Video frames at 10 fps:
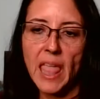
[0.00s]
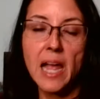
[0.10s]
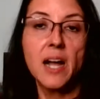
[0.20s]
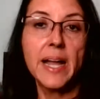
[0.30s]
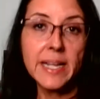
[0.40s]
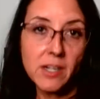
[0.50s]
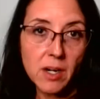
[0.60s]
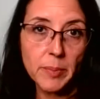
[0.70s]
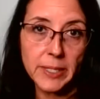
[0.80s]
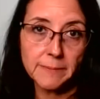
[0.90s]
High
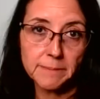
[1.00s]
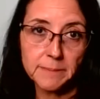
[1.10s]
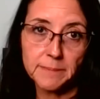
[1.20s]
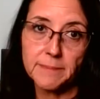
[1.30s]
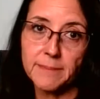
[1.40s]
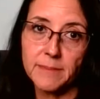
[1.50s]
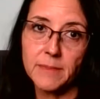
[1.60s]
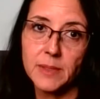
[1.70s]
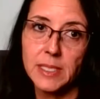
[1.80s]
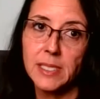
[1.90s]
carbon.
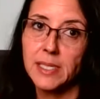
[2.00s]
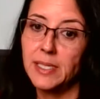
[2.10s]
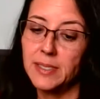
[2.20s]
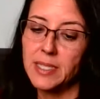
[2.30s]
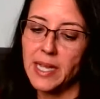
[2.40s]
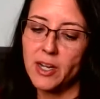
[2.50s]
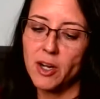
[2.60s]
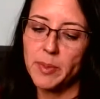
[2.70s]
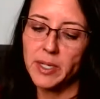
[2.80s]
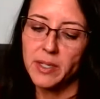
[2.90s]
It is high
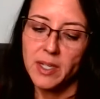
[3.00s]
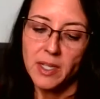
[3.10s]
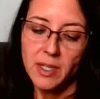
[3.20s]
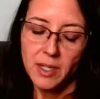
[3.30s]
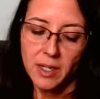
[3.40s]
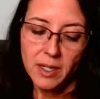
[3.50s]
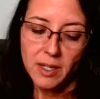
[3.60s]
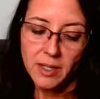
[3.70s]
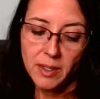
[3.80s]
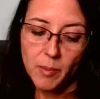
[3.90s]
carbon.
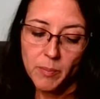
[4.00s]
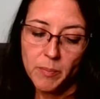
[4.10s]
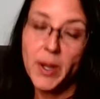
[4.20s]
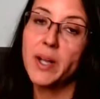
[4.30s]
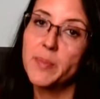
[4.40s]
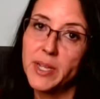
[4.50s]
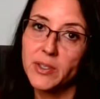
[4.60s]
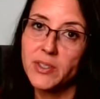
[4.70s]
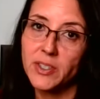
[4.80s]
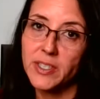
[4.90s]
Pocket Metal,
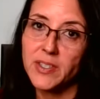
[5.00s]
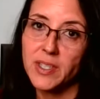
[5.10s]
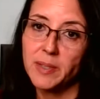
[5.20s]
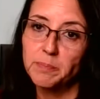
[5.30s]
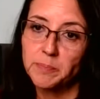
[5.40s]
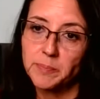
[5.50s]
seriously.